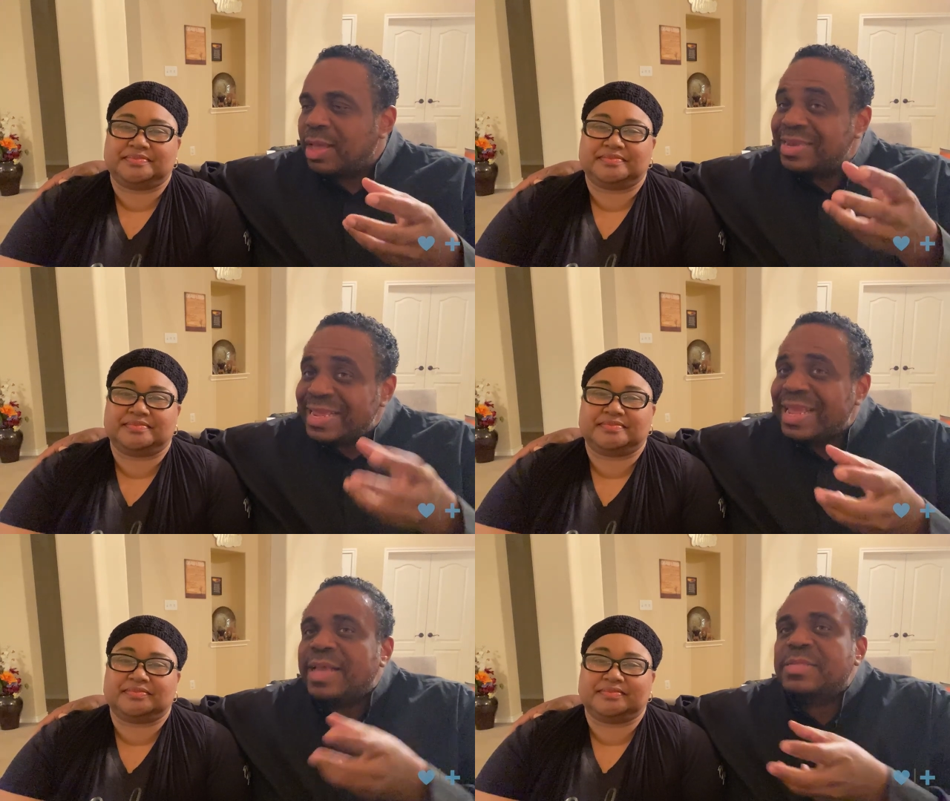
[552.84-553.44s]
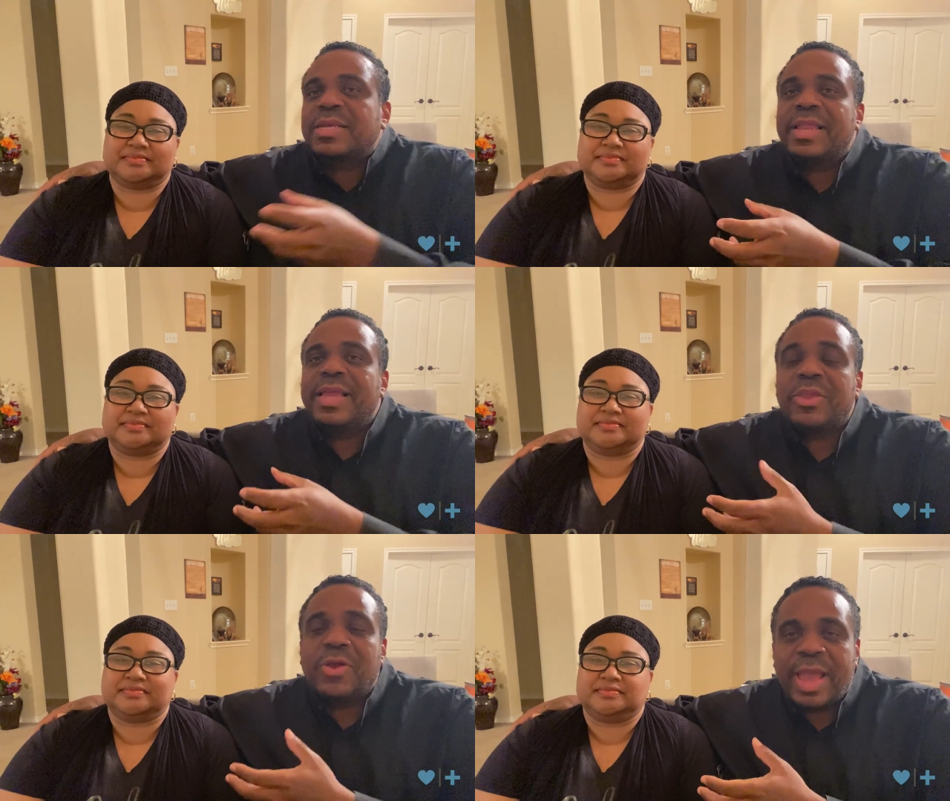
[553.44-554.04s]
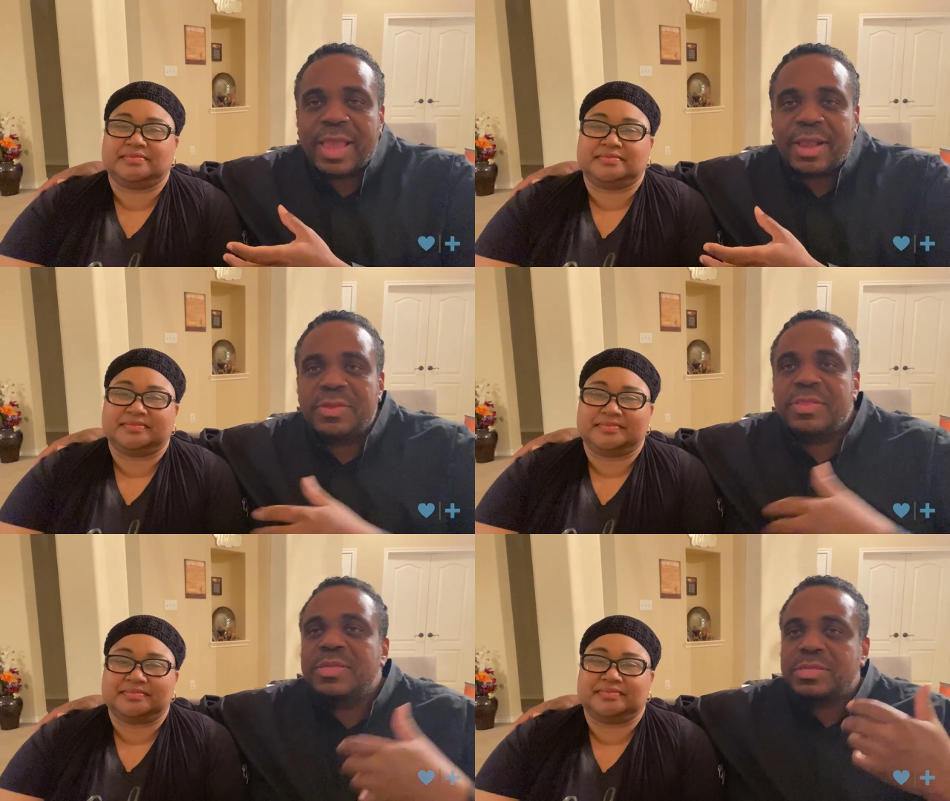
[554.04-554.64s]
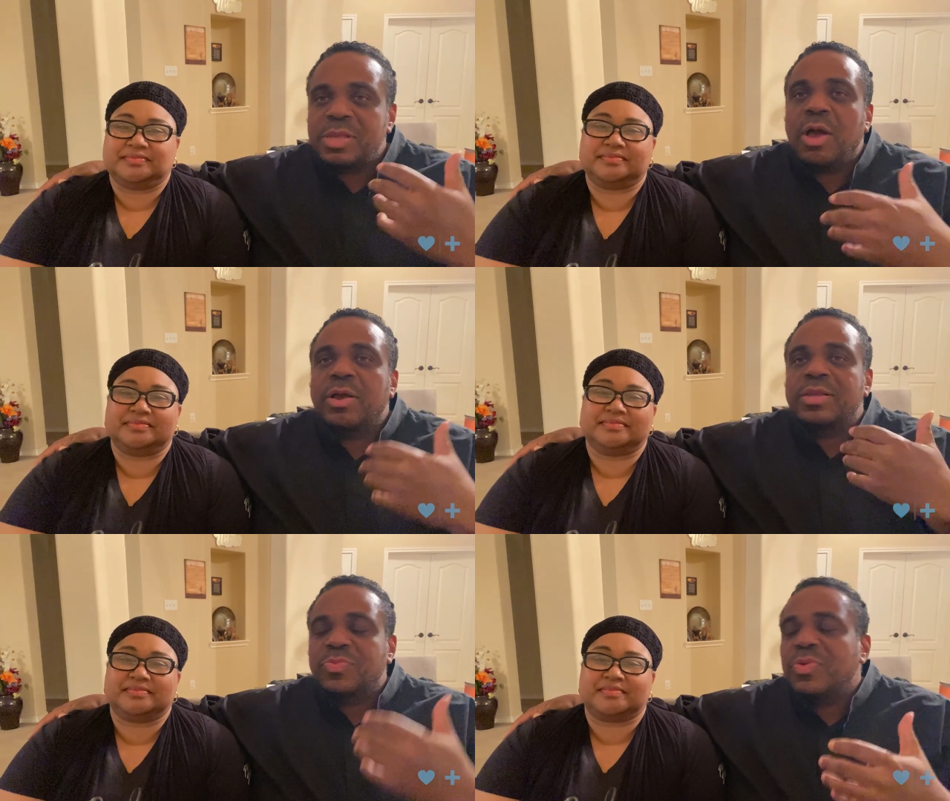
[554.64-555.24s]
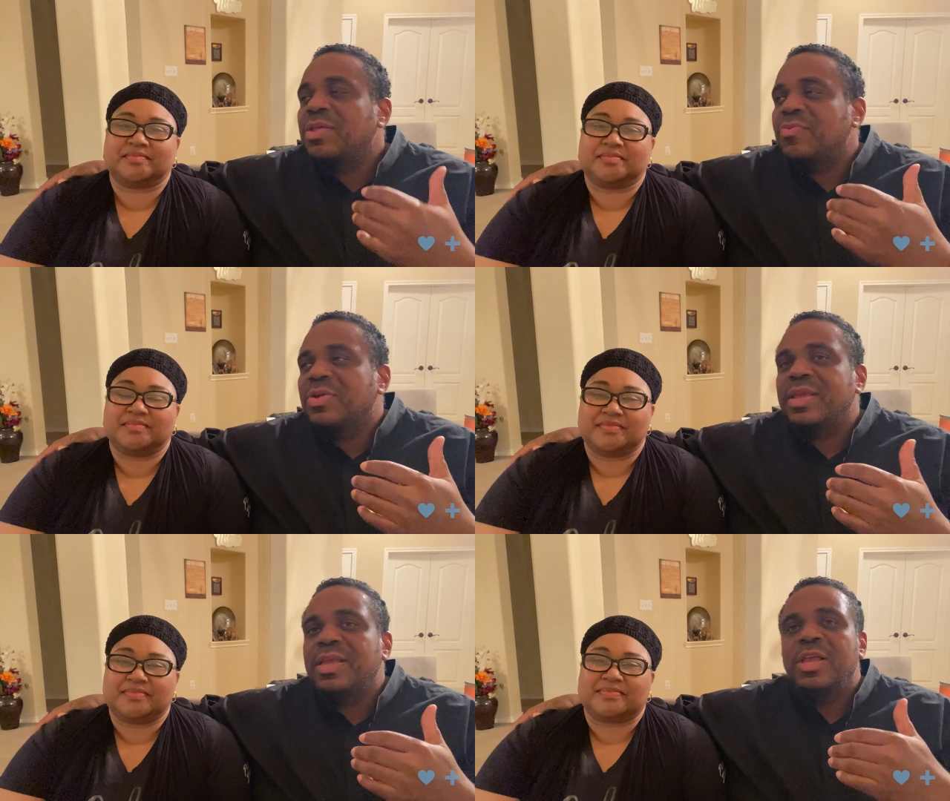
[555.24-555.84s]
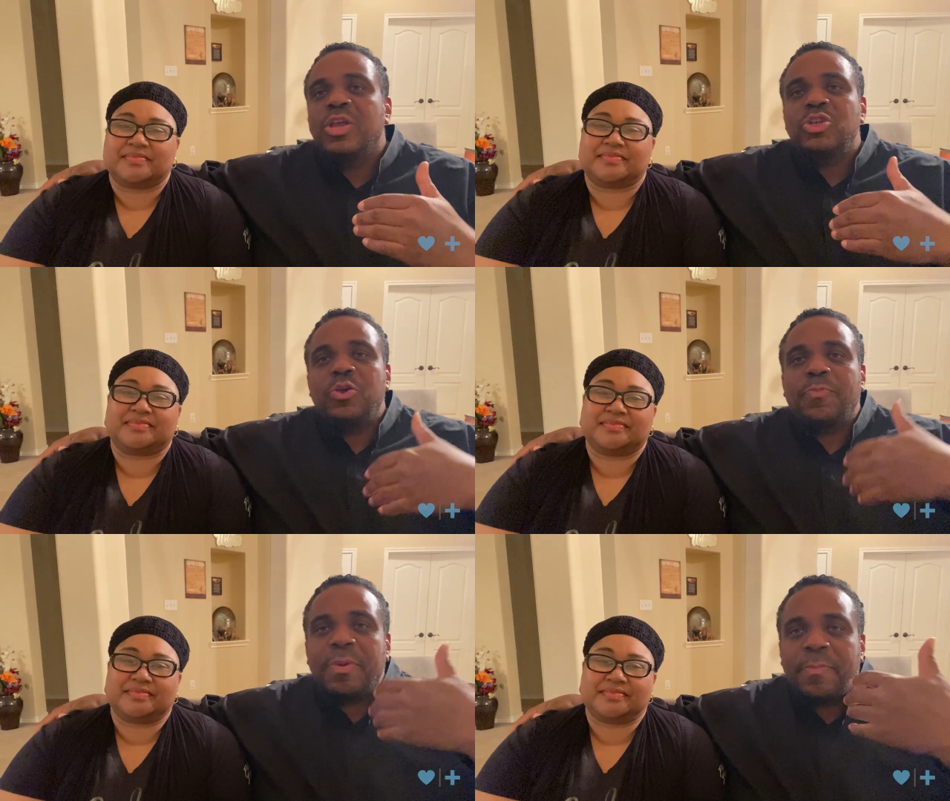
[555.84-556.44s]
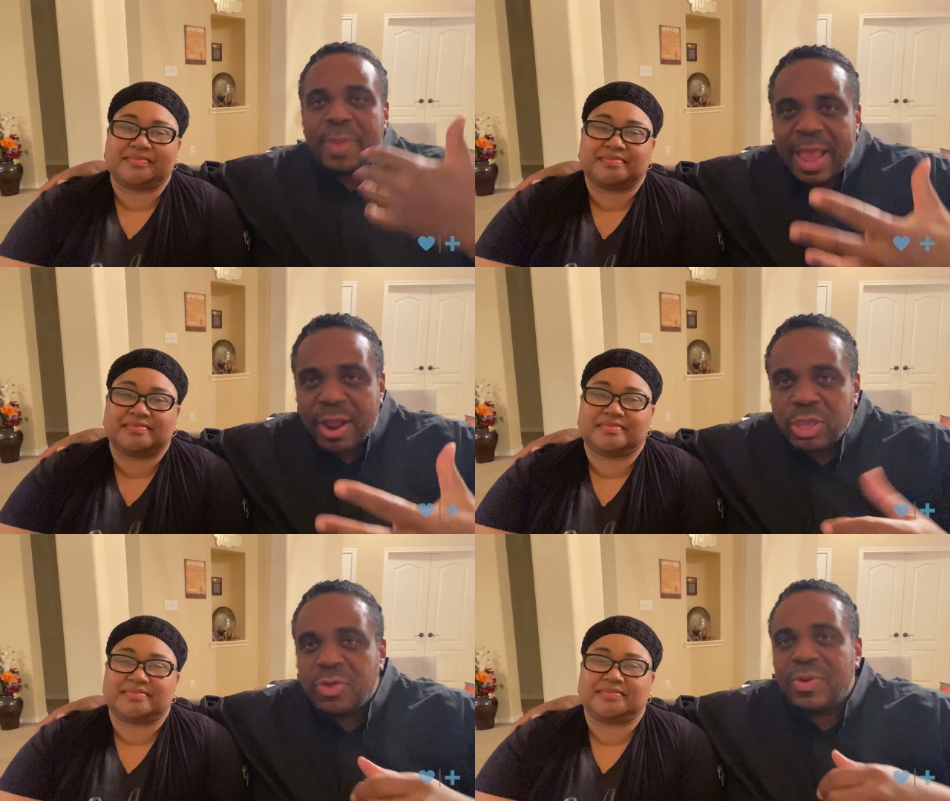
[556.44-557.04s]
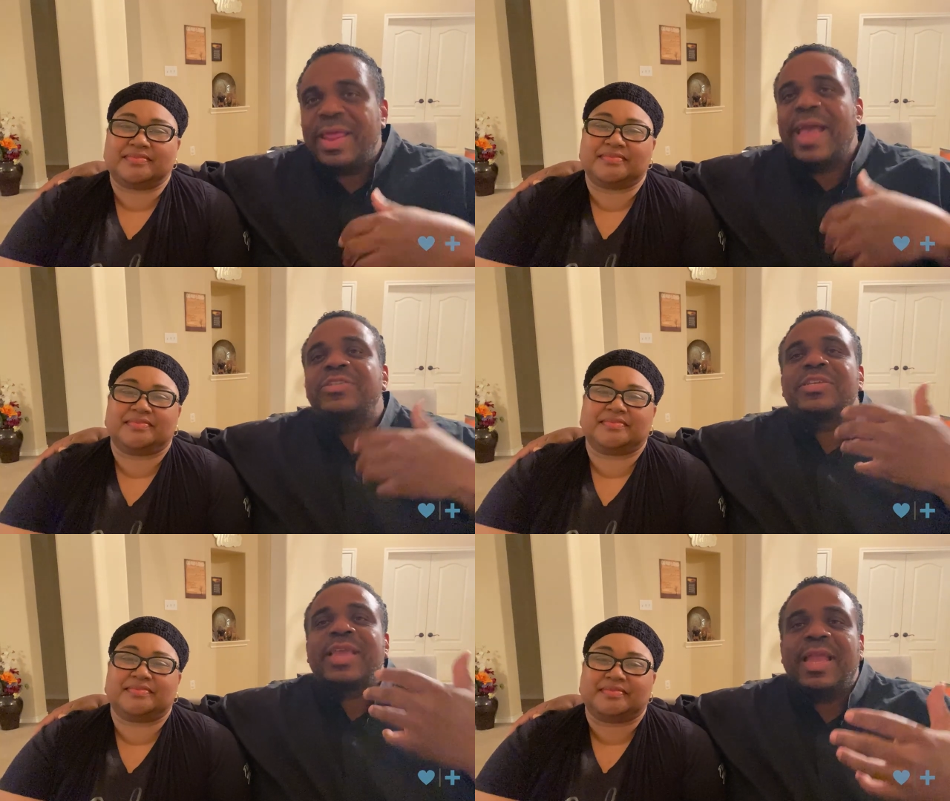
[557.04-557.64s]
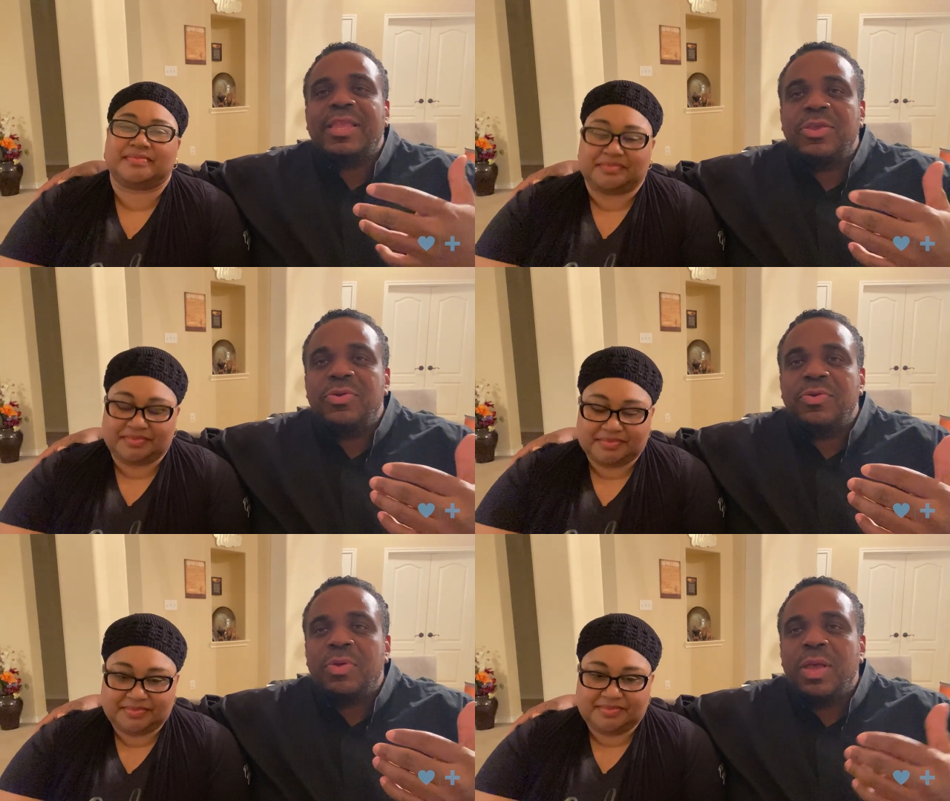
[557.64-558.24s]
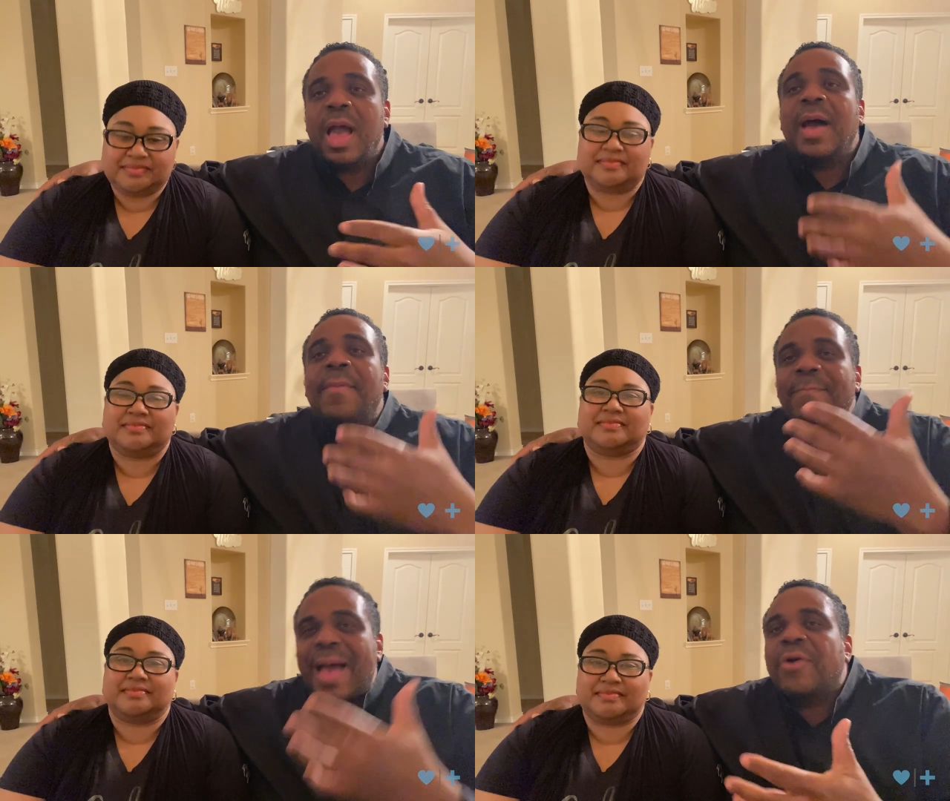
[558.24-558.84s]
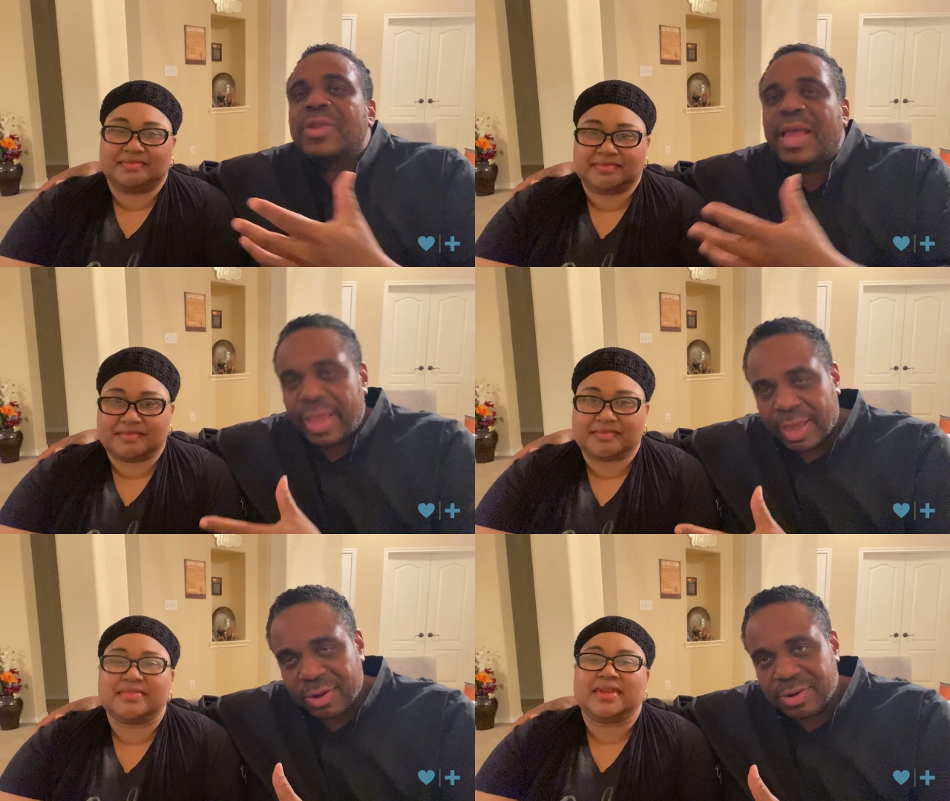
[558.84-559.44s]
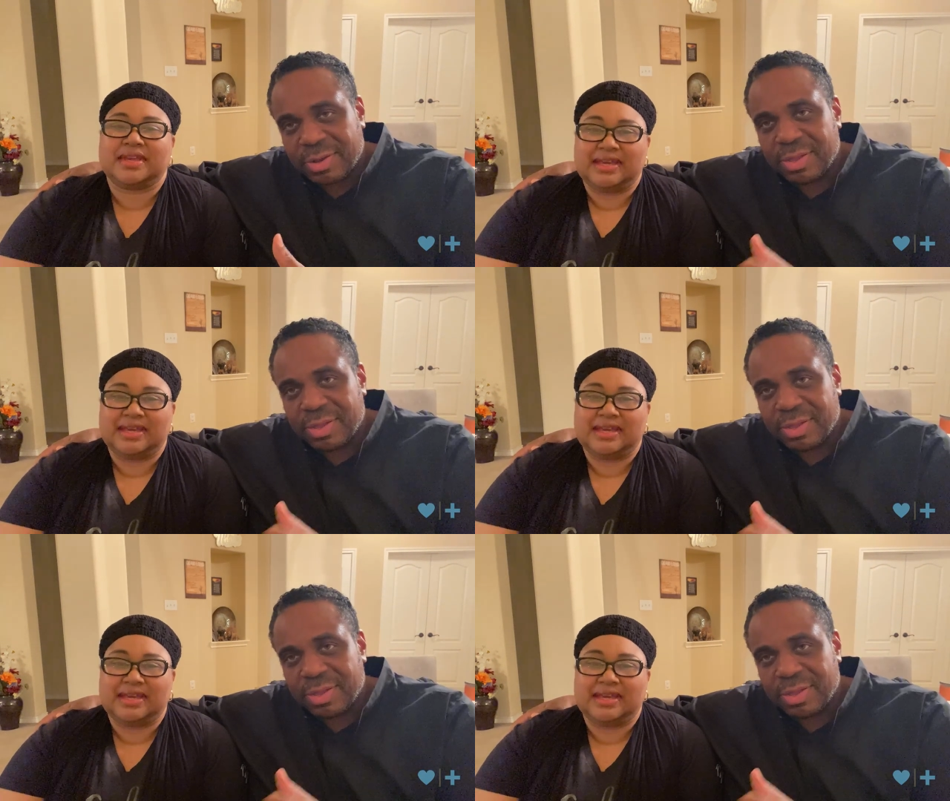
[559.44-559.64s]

Speaker 1: de-escalate your anger. This song is really, really to prepare you and educate you about anger.